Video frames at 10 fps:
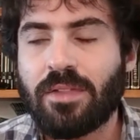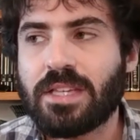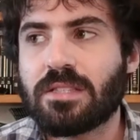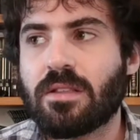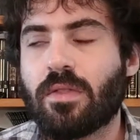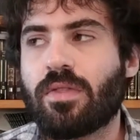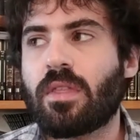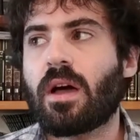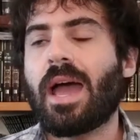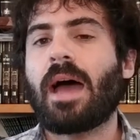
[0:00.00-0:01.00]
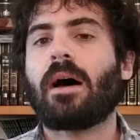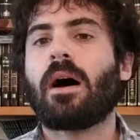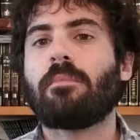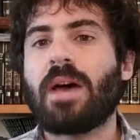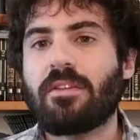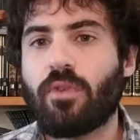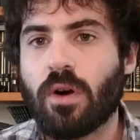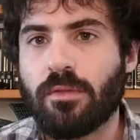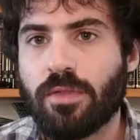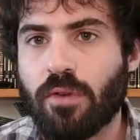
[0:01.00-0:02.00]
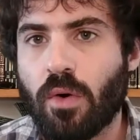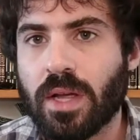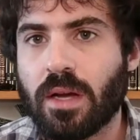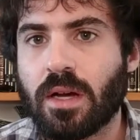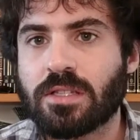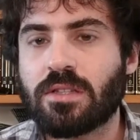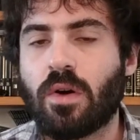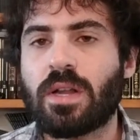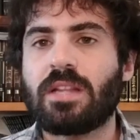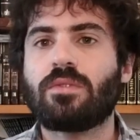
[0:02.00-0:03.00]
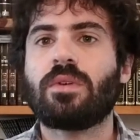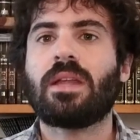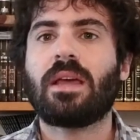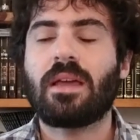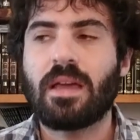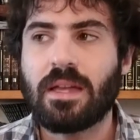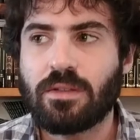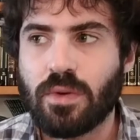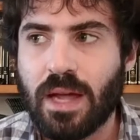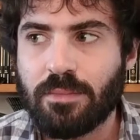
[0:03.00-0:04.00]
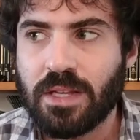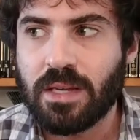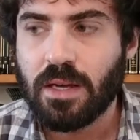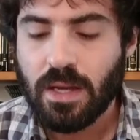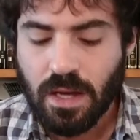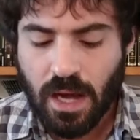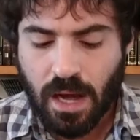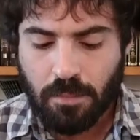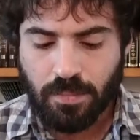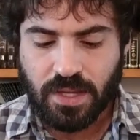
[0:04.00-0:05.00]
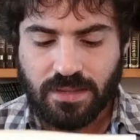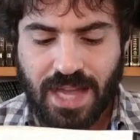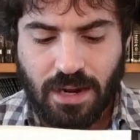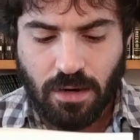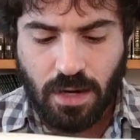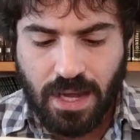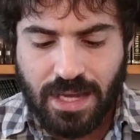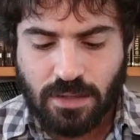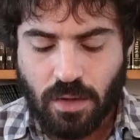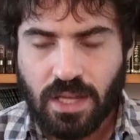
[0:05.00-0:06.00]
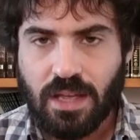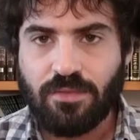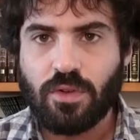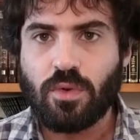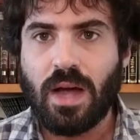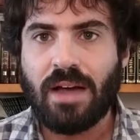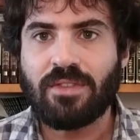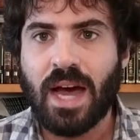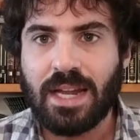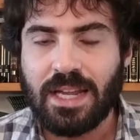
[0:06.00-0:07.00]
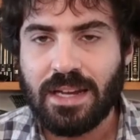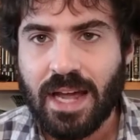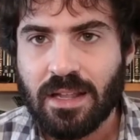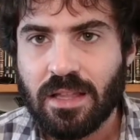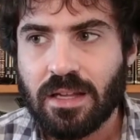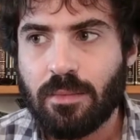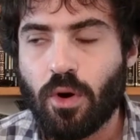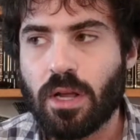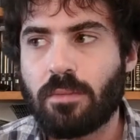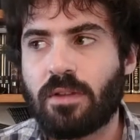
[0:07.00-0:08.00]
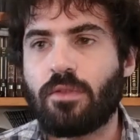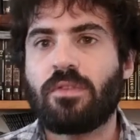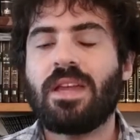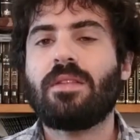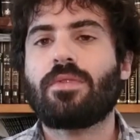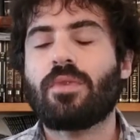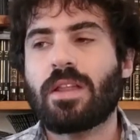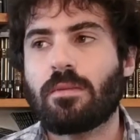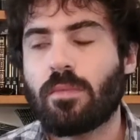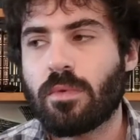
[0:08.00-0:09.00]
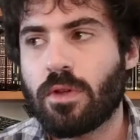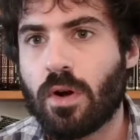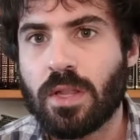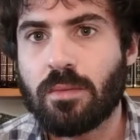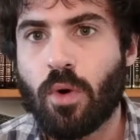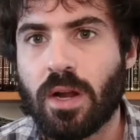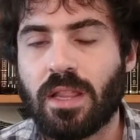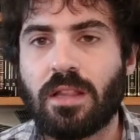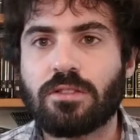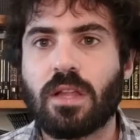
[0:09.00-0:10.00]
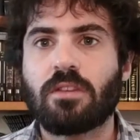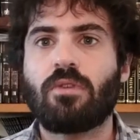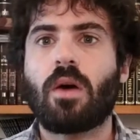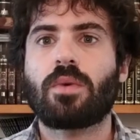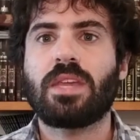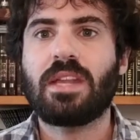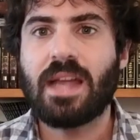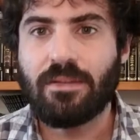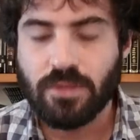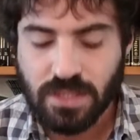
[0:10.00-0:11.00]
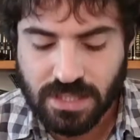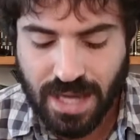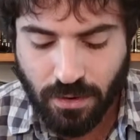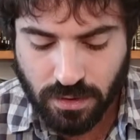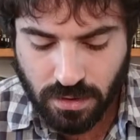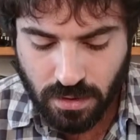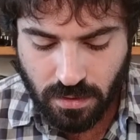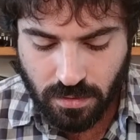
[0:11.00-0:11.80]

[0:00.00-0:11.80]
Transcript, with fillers: this uh, uh, metaphor of throwing a stone into an, uh, into an empty um, container is only if you have not eaten anything in the morning. But if you've eaten throughout the, you know, in the morning, then there's nothing wrong with eating after six hours.